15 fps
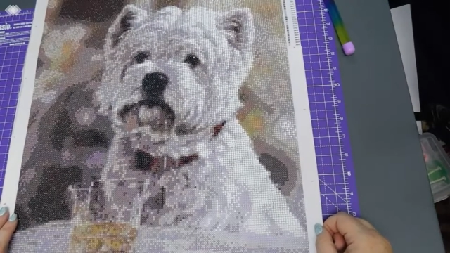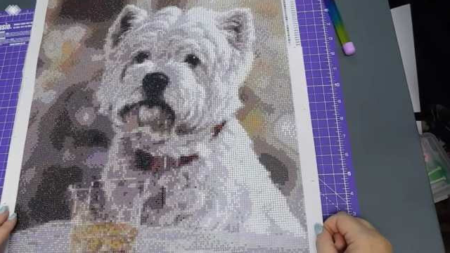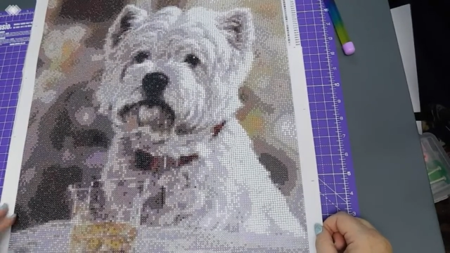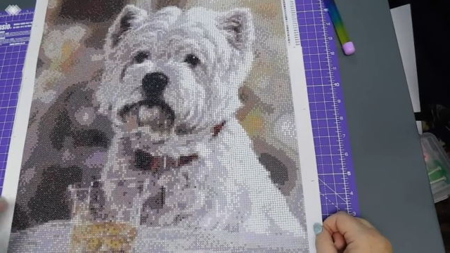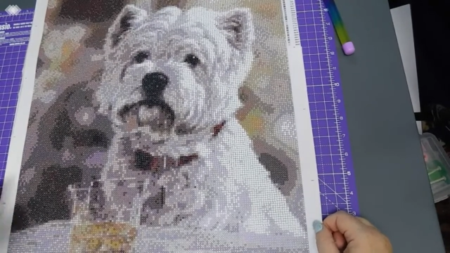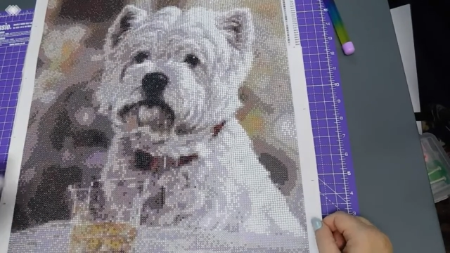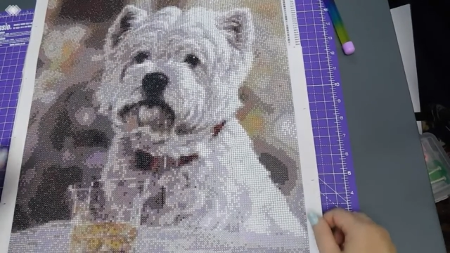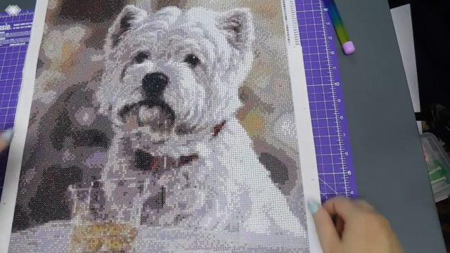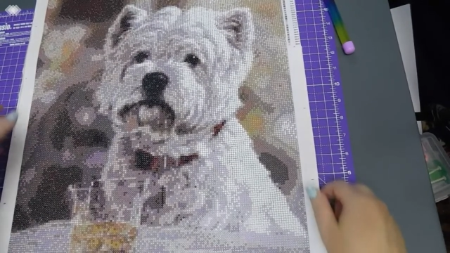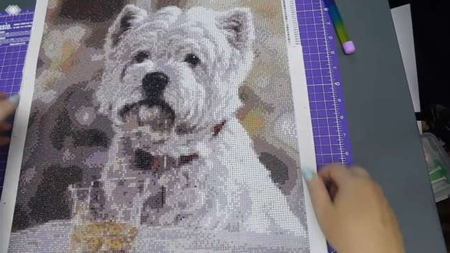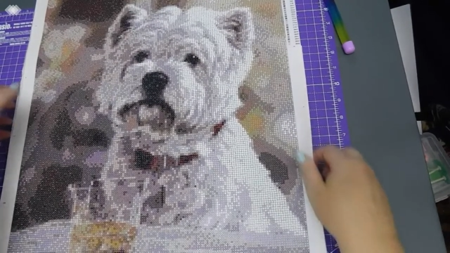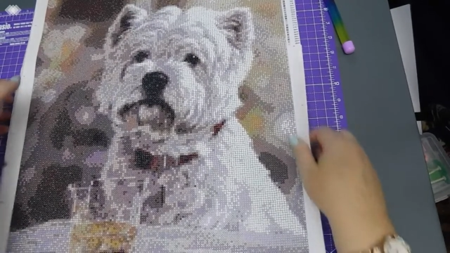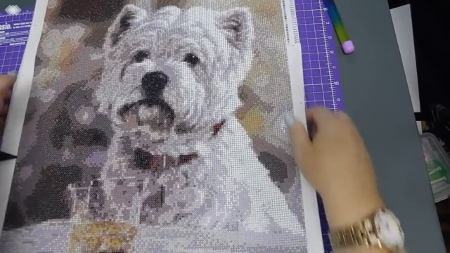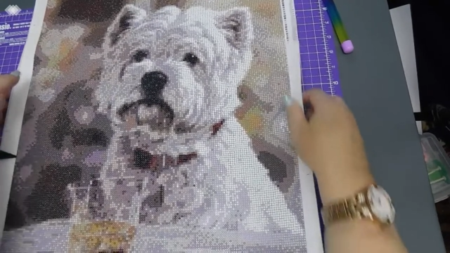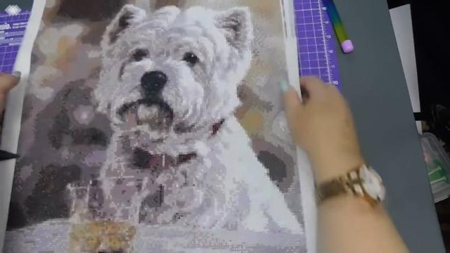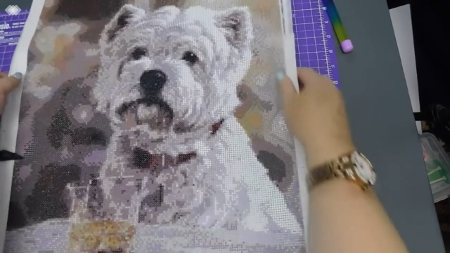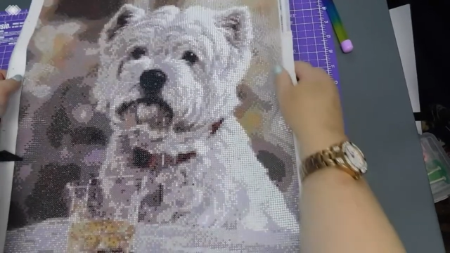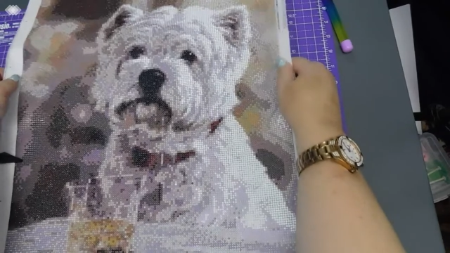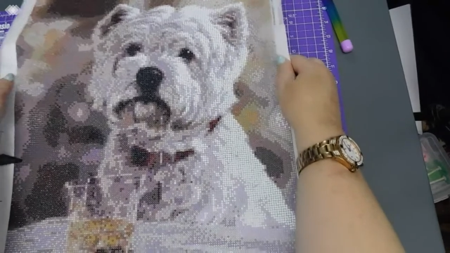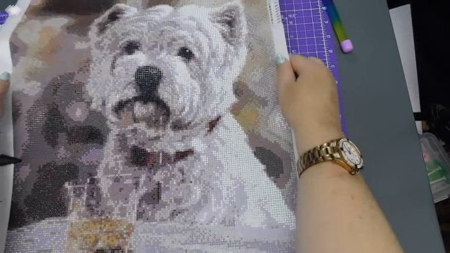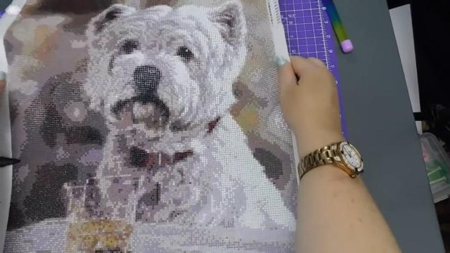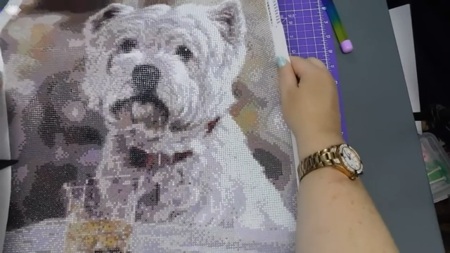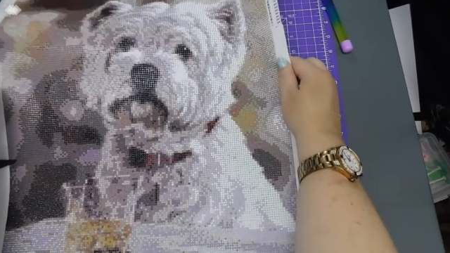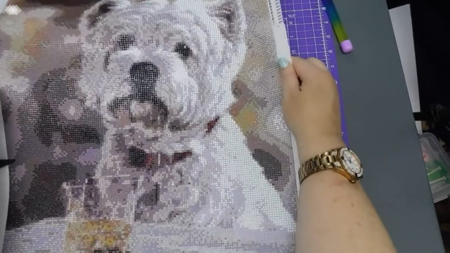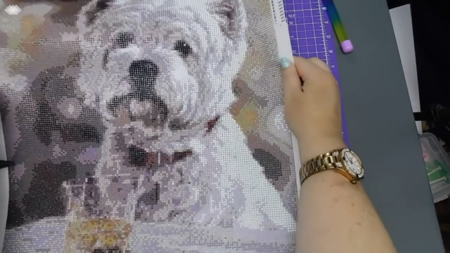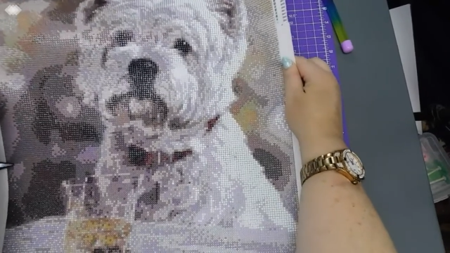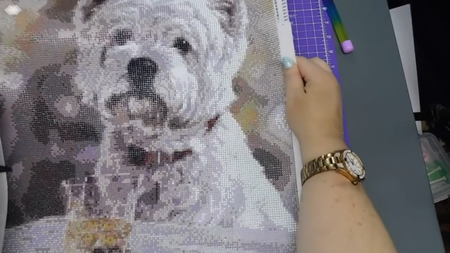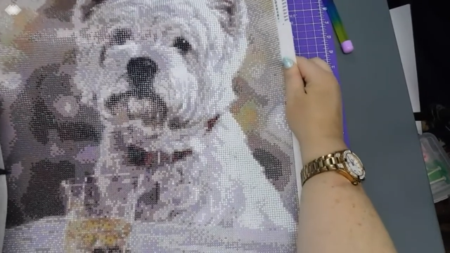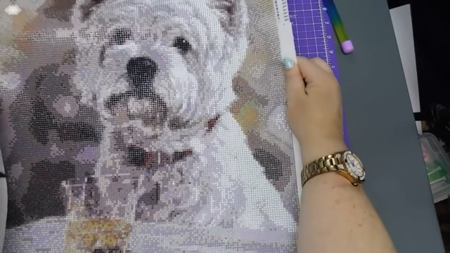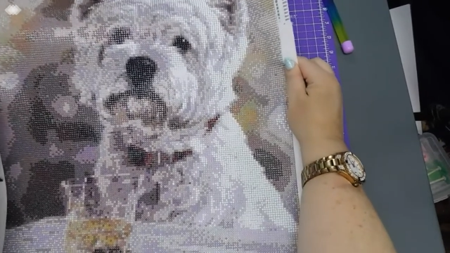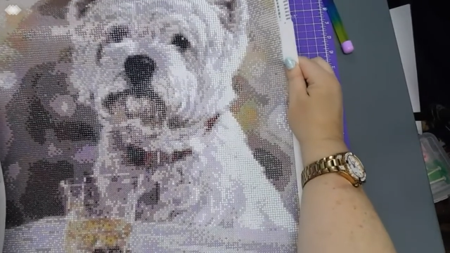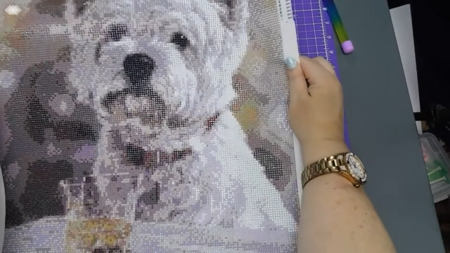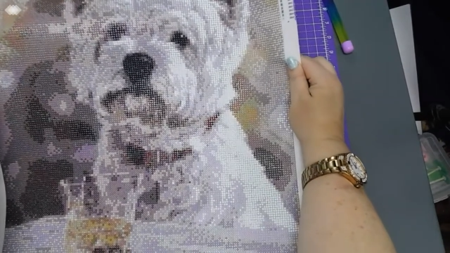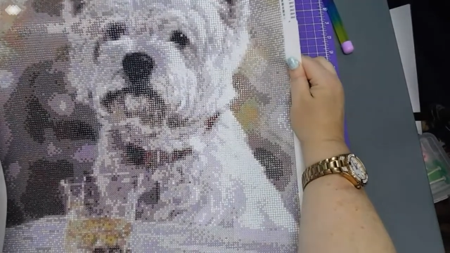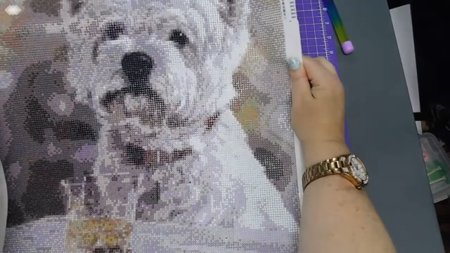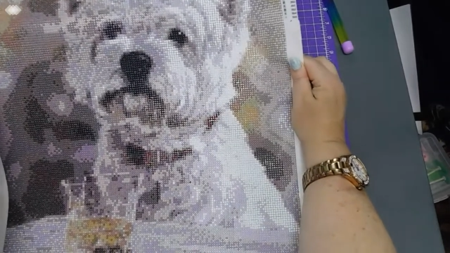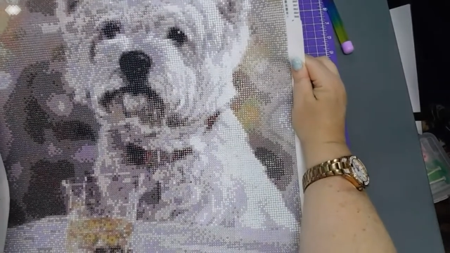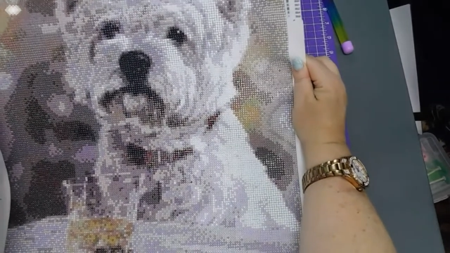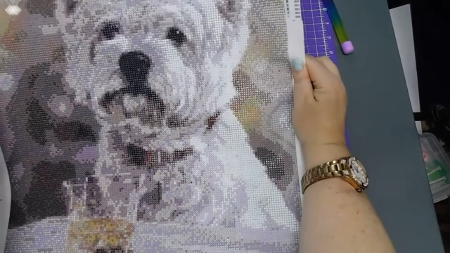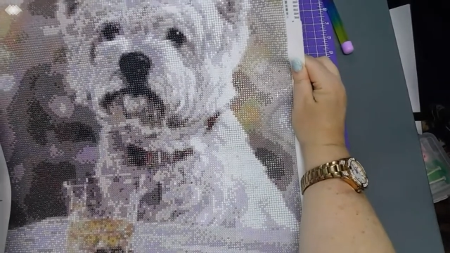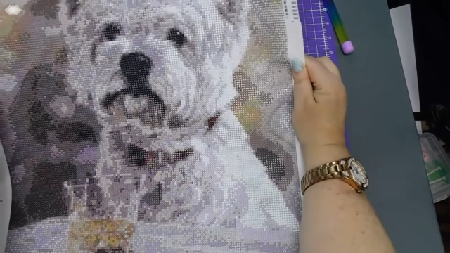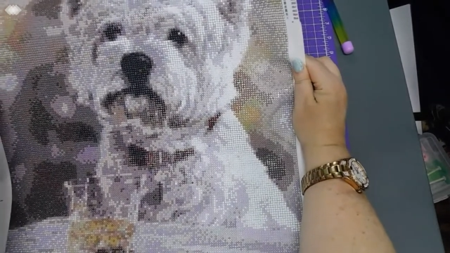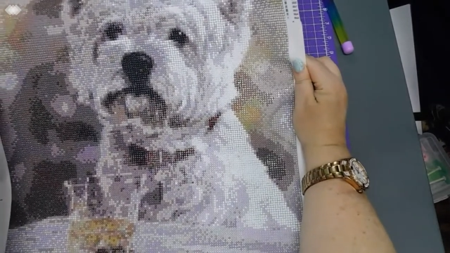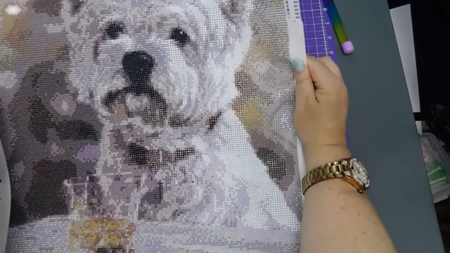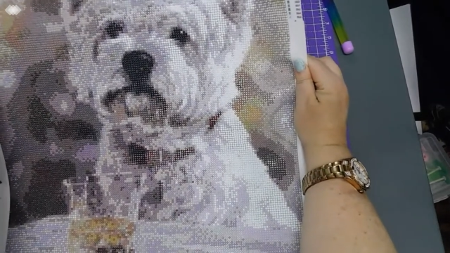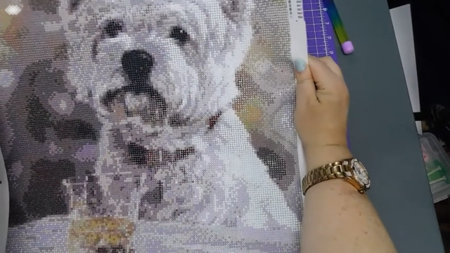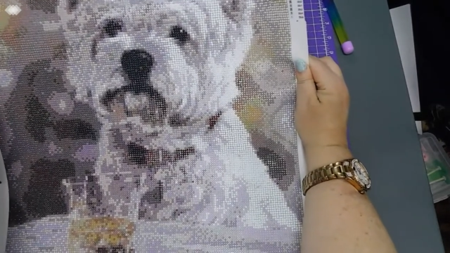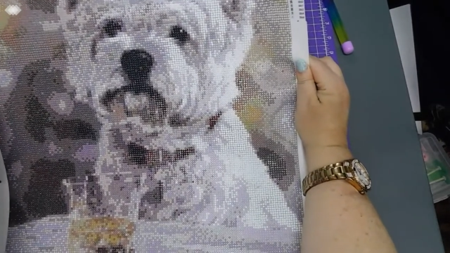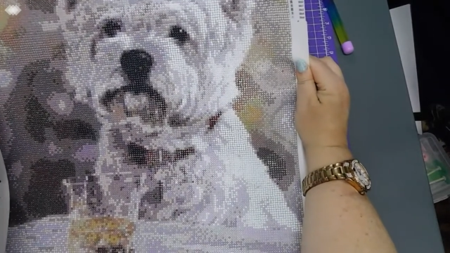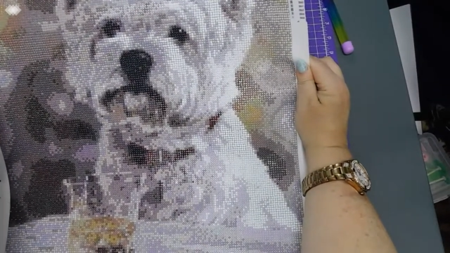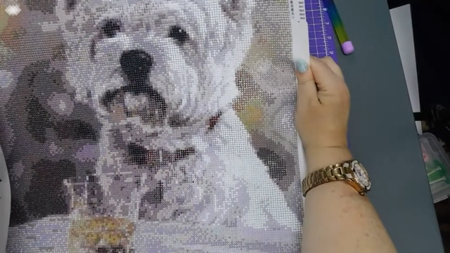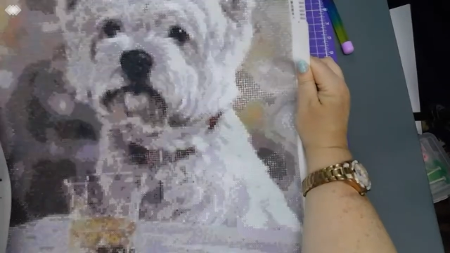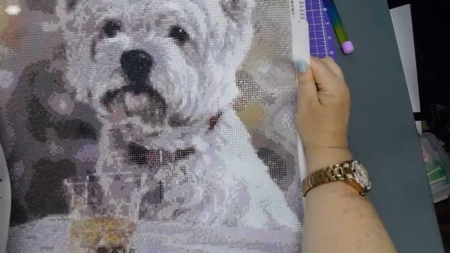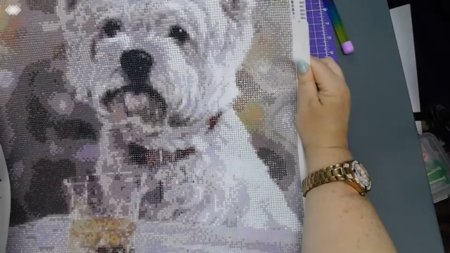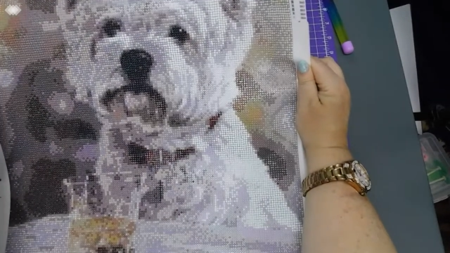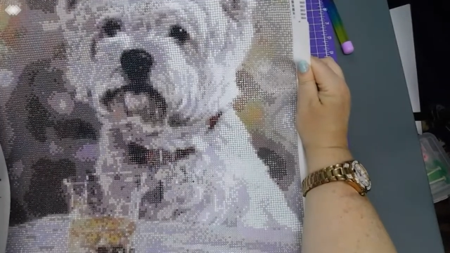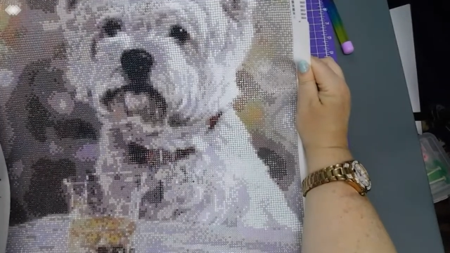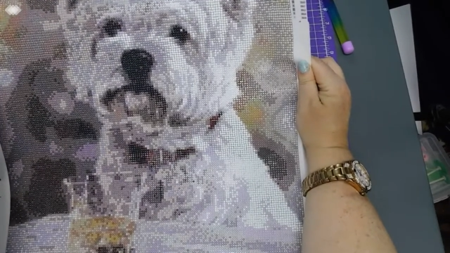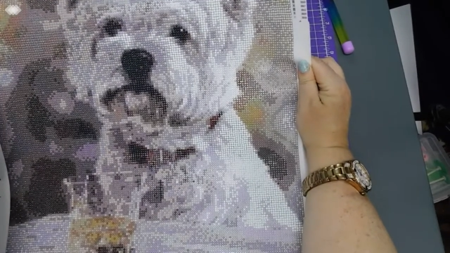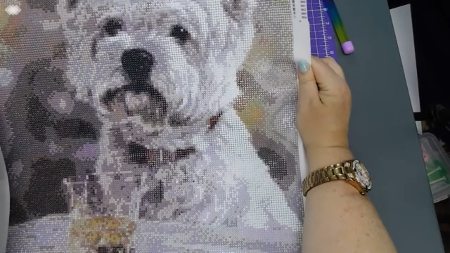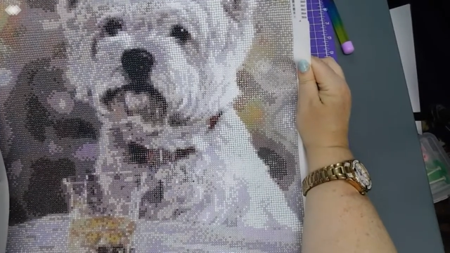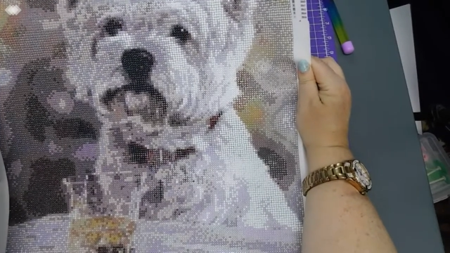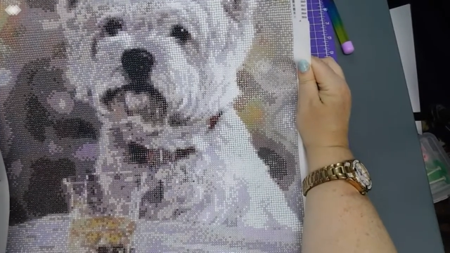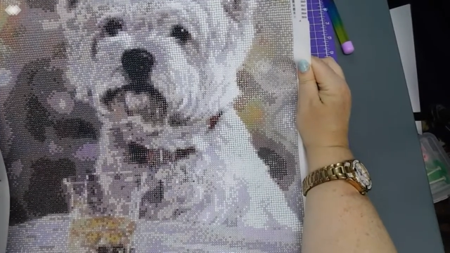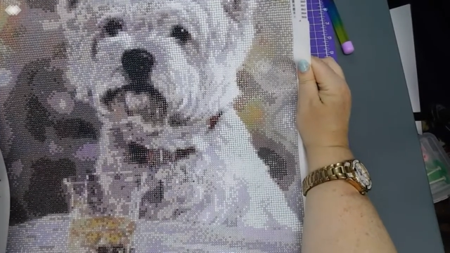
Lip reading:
[unreadable: no face in view]